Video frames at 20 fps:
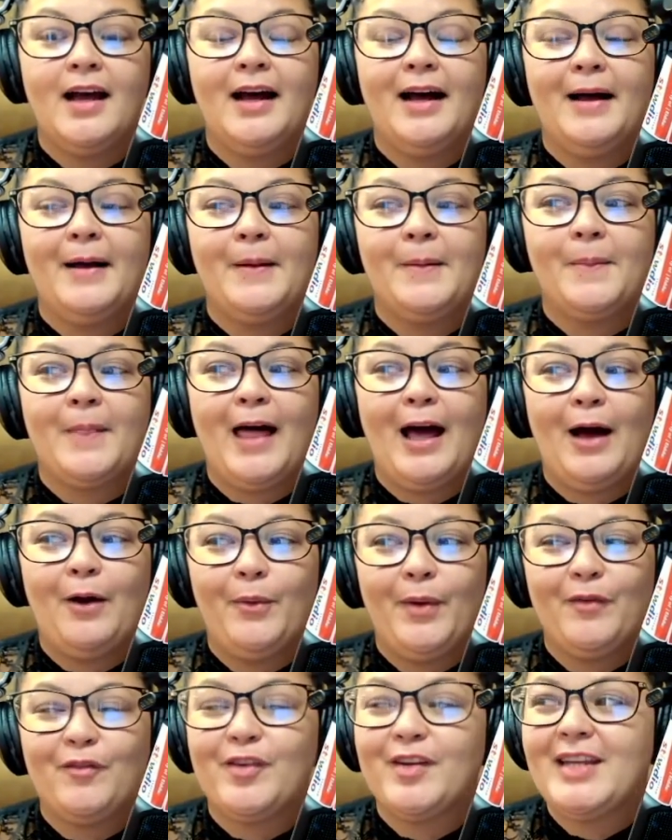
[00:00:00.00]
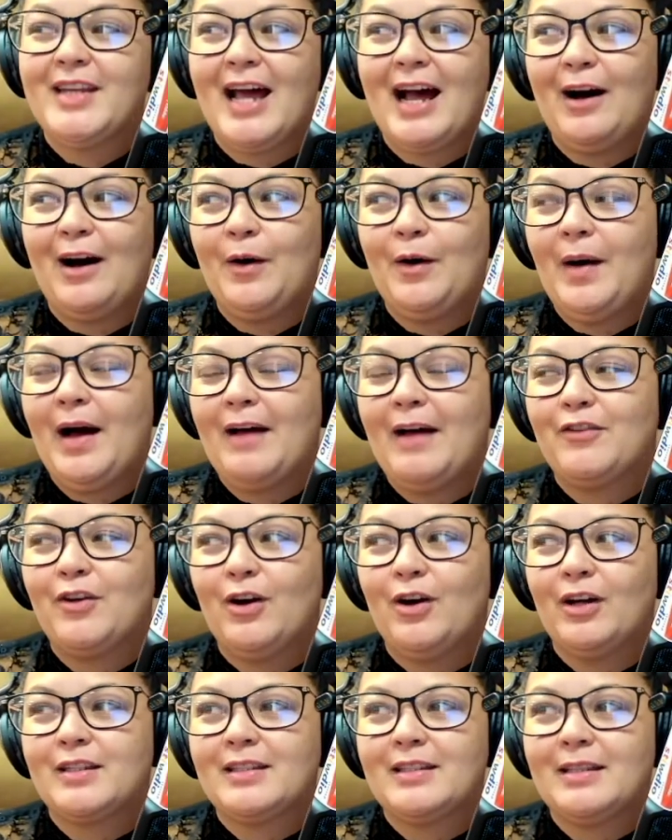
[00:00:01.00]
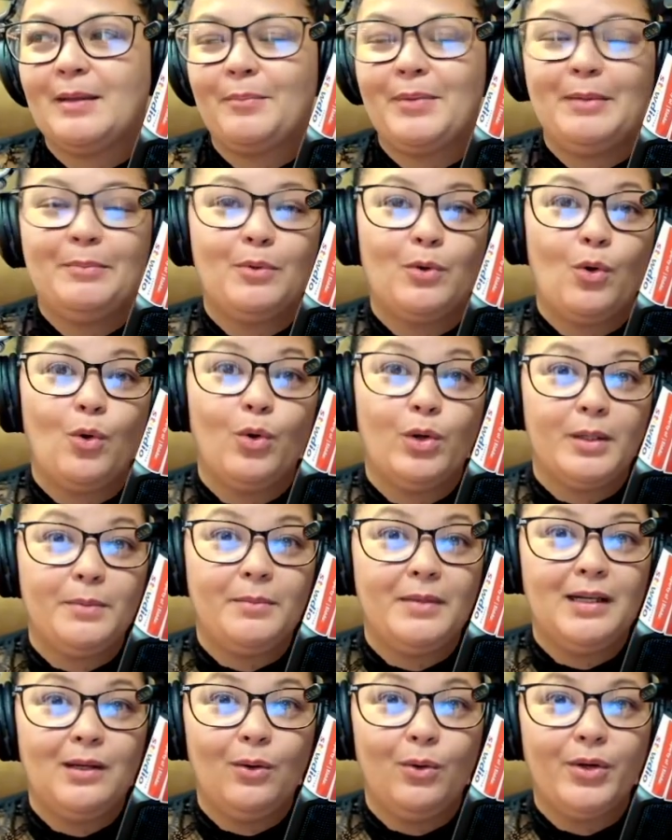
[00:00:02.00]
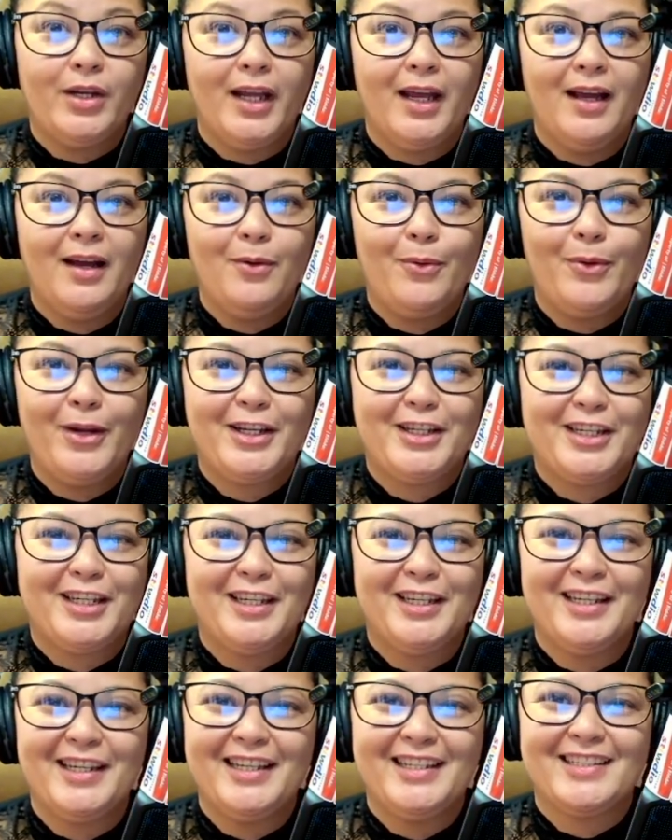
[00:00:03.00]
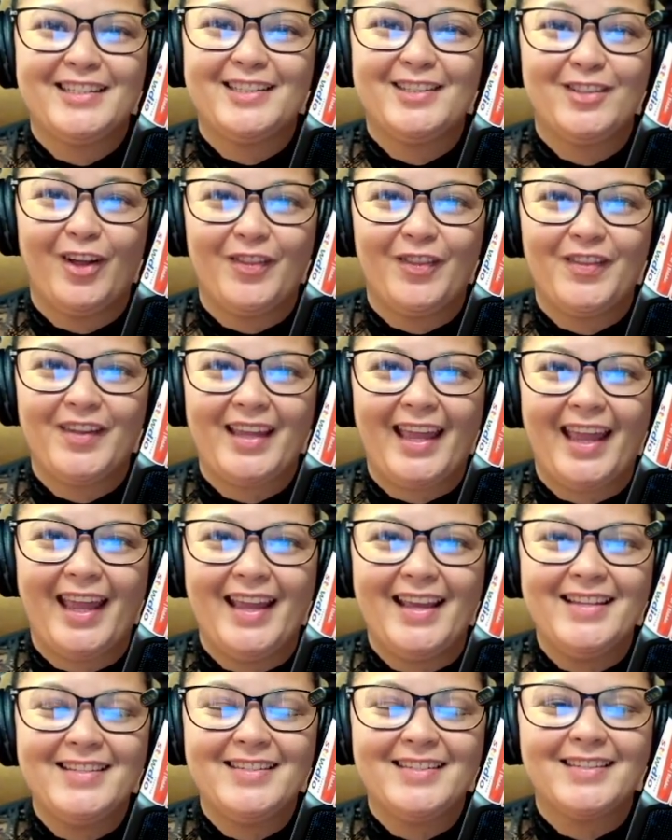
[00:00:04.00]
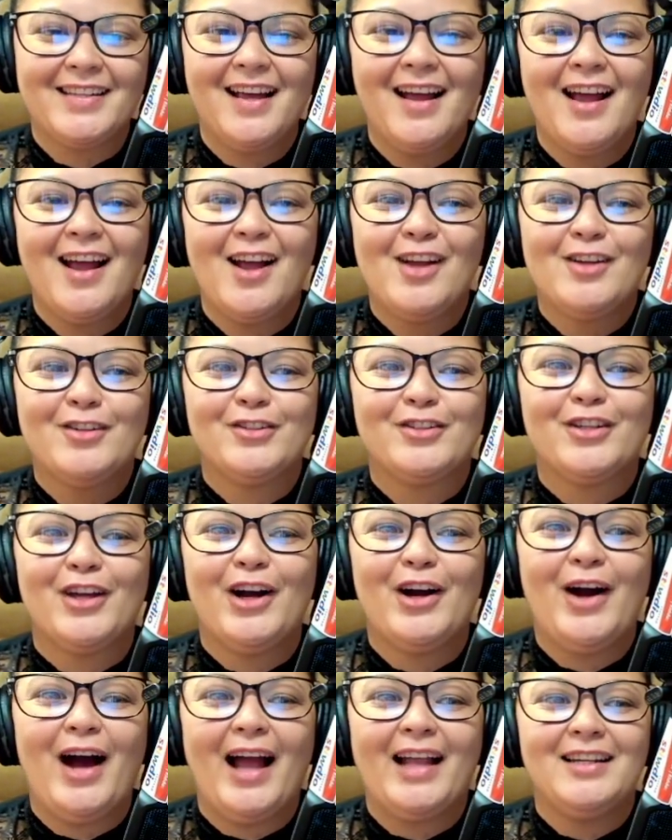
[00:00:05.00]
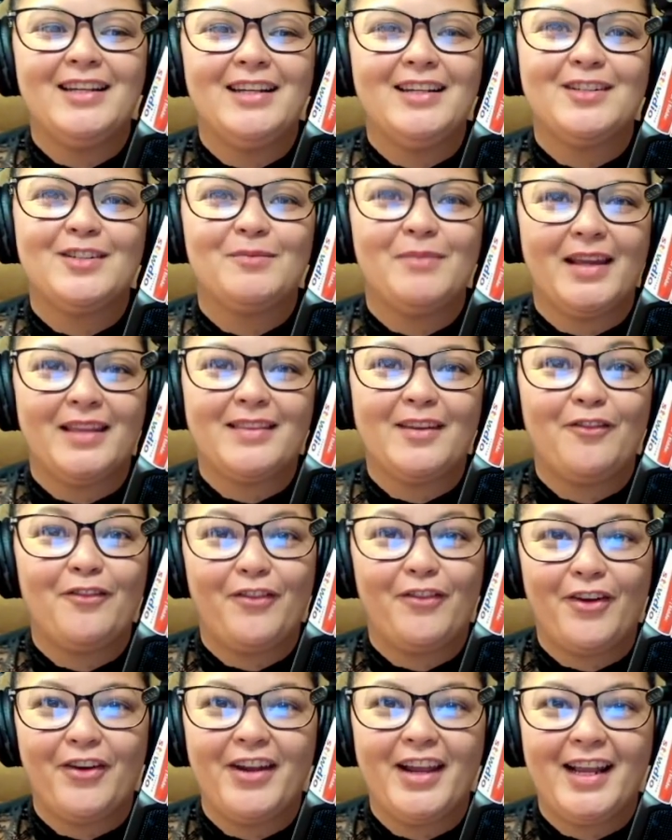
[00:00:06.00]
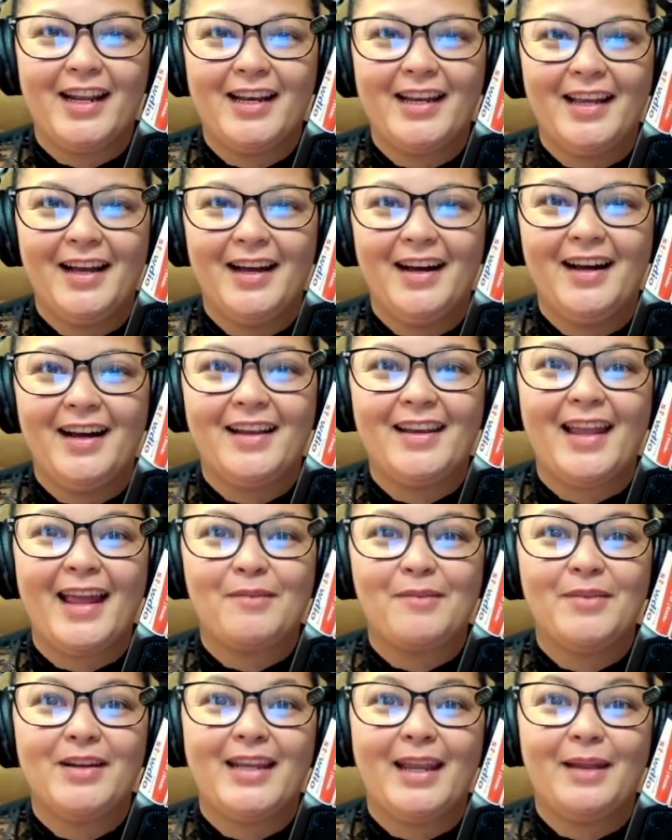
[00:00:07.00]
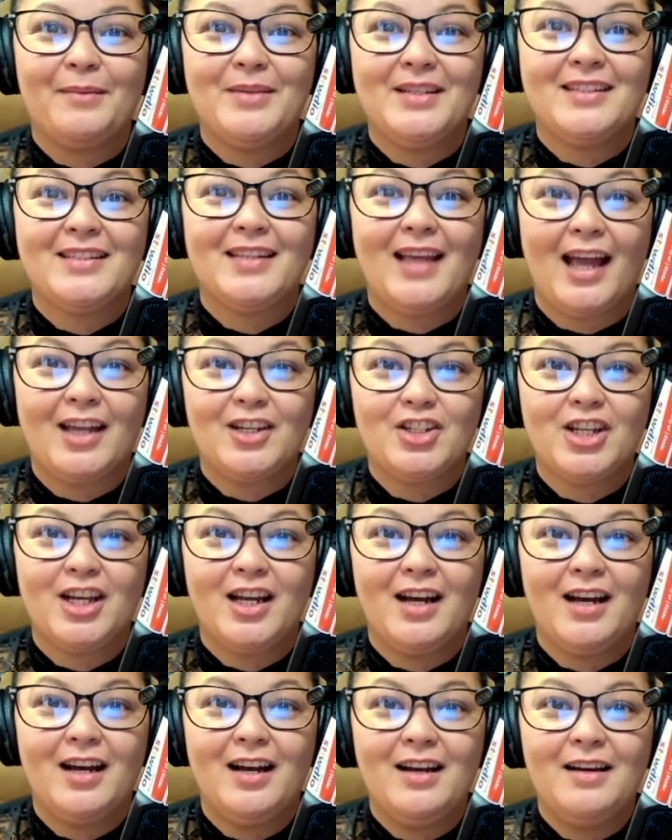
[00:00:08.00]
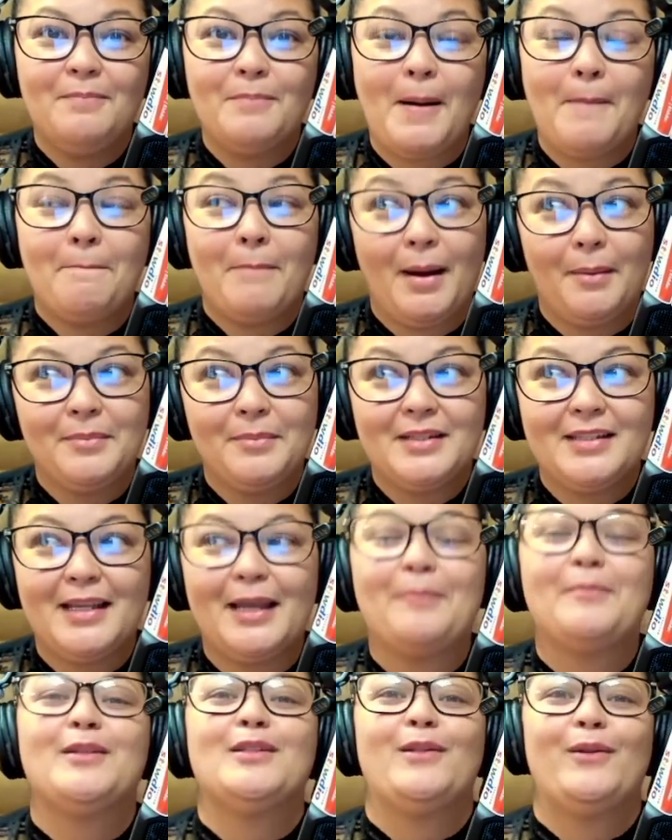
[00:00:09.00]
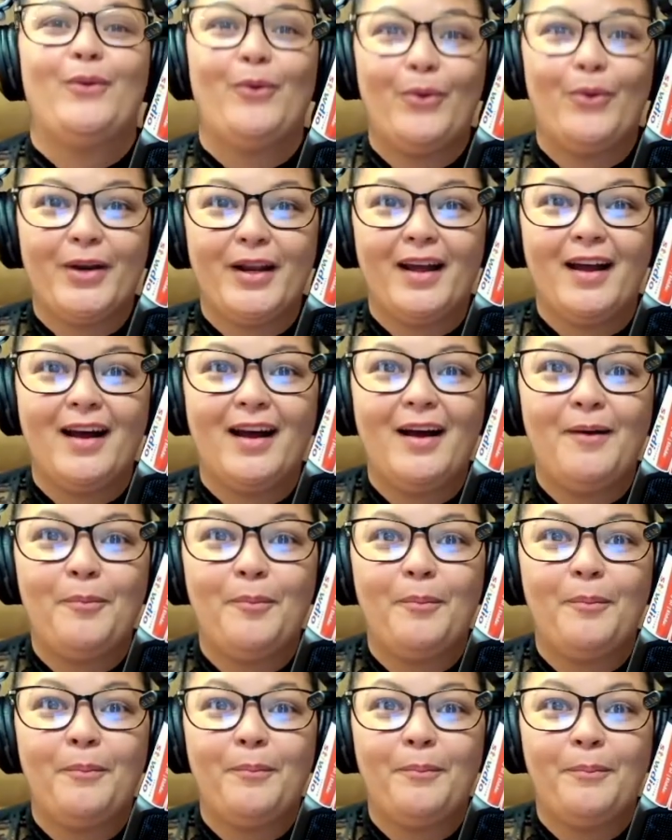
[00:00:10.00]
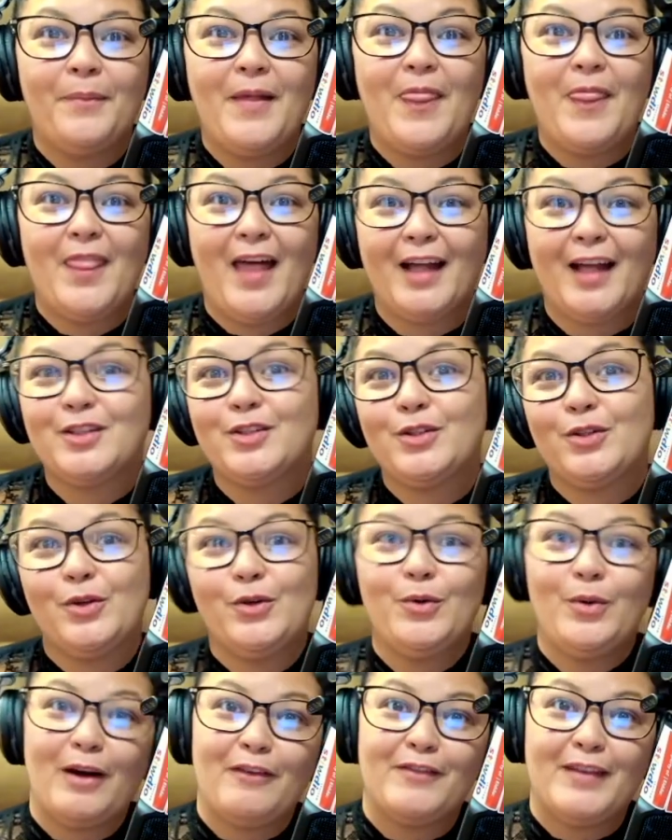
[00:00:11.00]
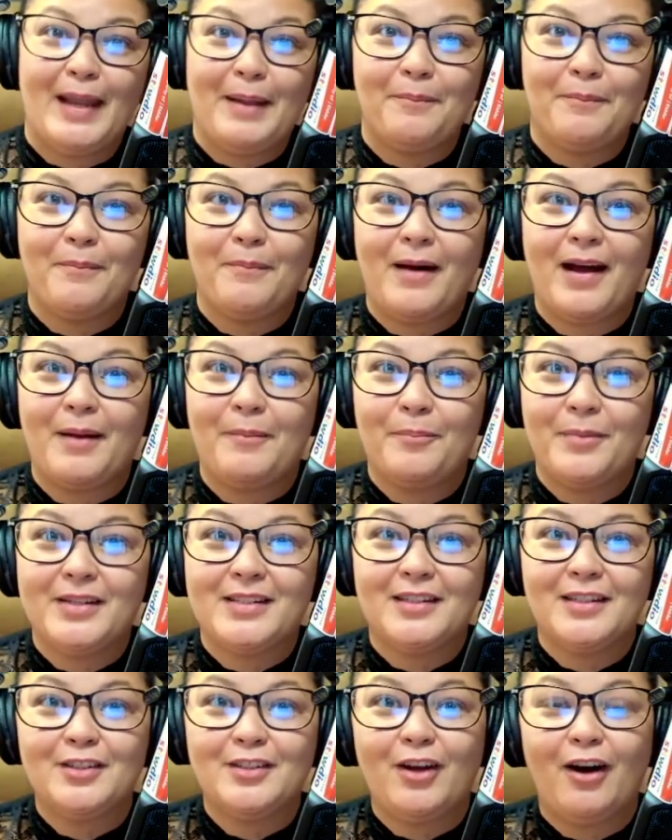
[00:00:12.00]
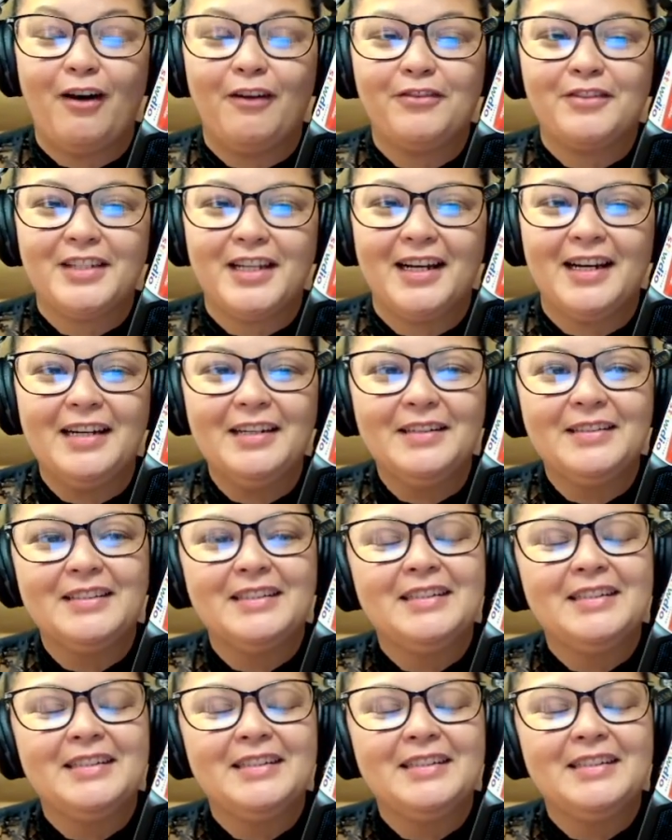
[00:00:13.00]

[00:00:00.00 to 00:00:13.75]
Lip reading: However, now I've got some people calling me Lorna, which is not the case. So I need to make that very clear. Like, my name is Tasha, my mum's name is Lorna, and that's who I've named my business after.